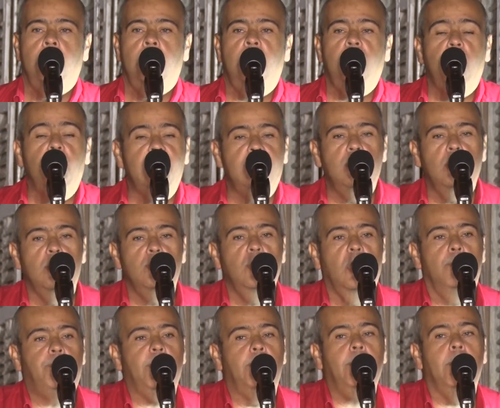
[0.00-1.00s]
You know, you don't
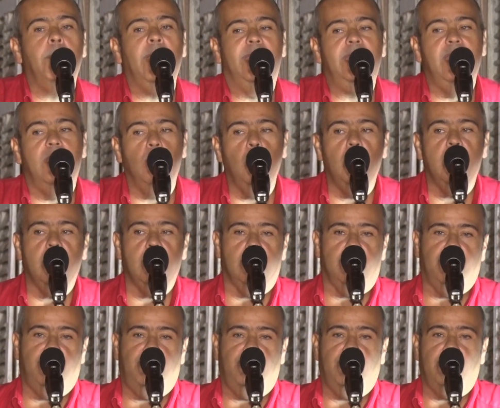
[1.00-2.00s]
know people by their
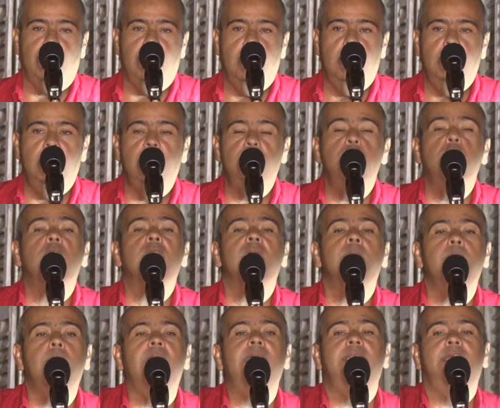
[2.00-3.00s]
words. You know
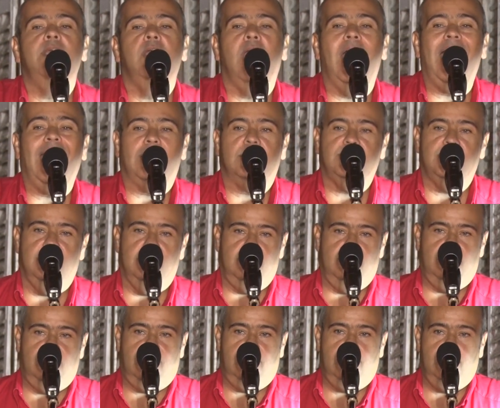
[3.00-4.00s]
them by their
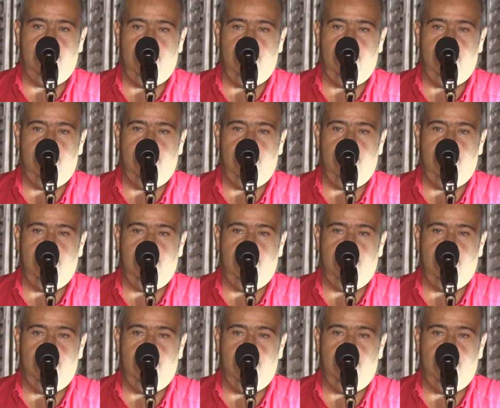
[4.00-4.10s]
actions.